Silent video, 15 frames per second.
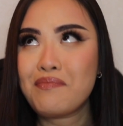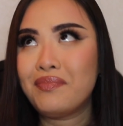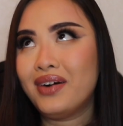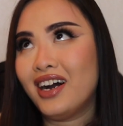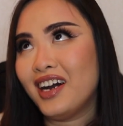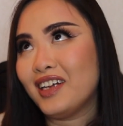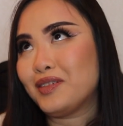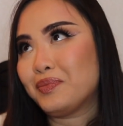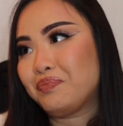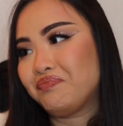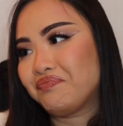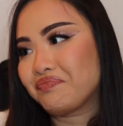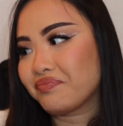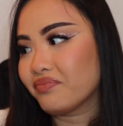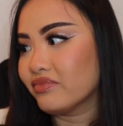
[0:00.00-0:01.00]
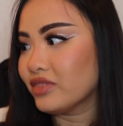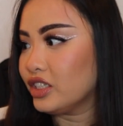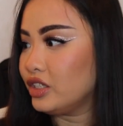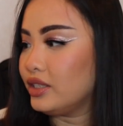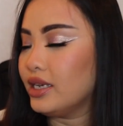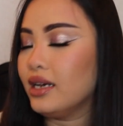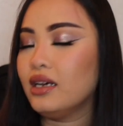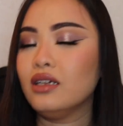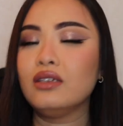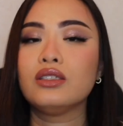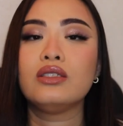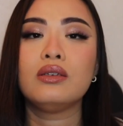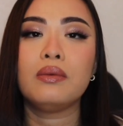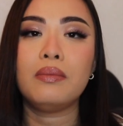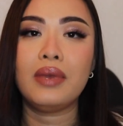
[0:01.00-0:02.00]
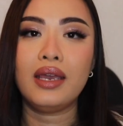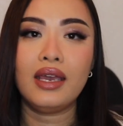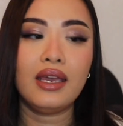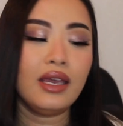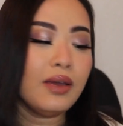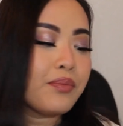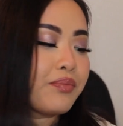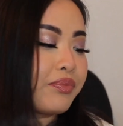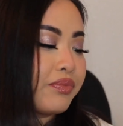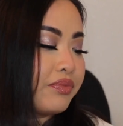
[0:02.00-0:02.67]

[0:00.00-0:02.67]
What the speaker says: But still, to me,